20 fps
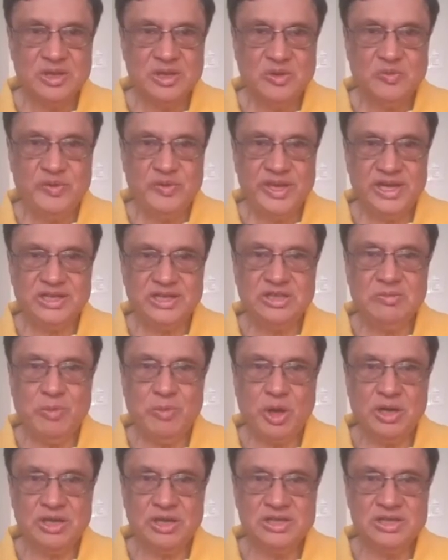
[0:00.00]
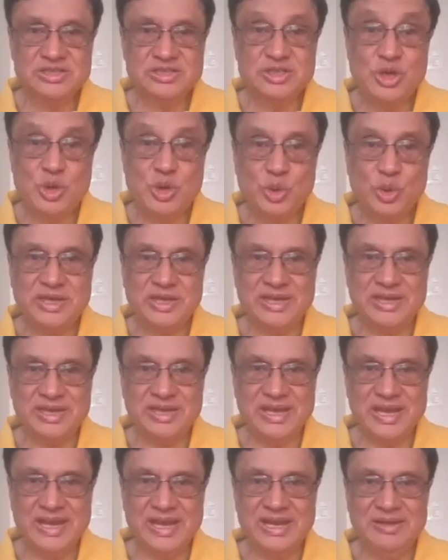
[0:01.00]
where the model is
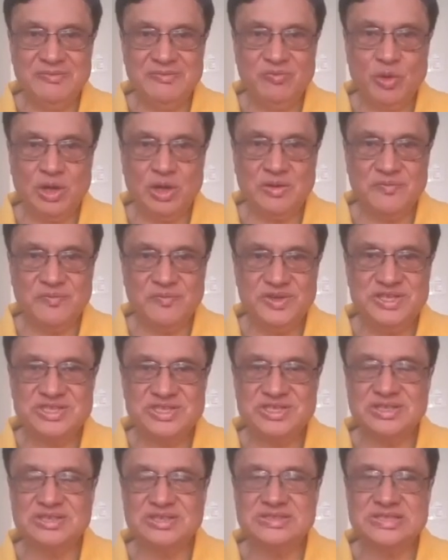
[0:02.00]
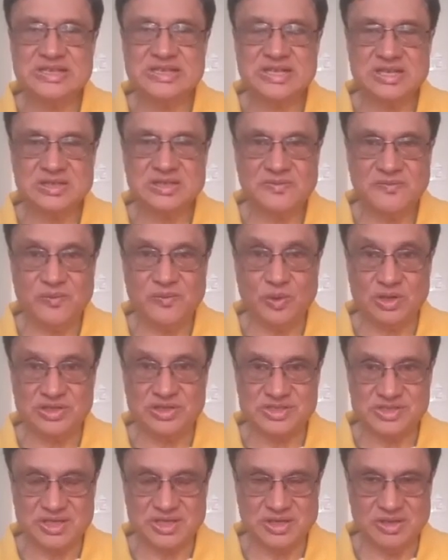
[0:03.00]
looking and what features it is
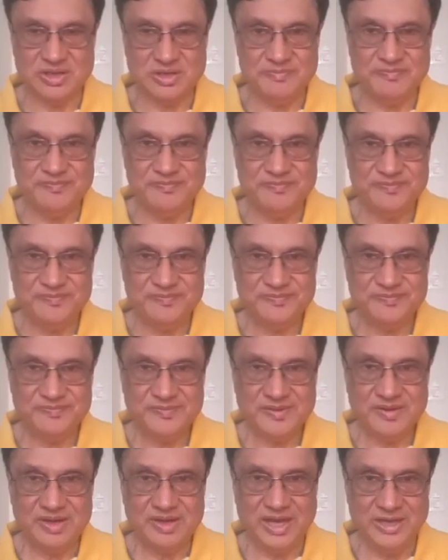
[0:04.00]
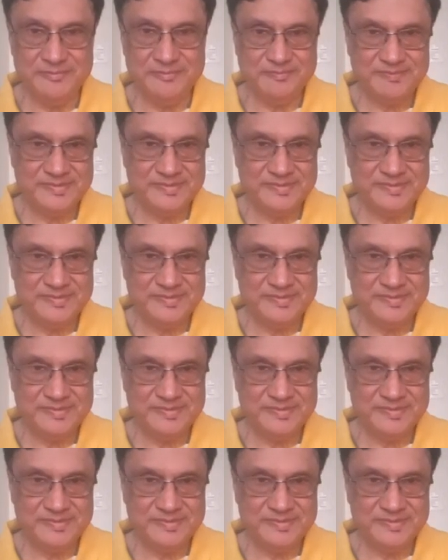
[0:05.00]
focusing on. Right?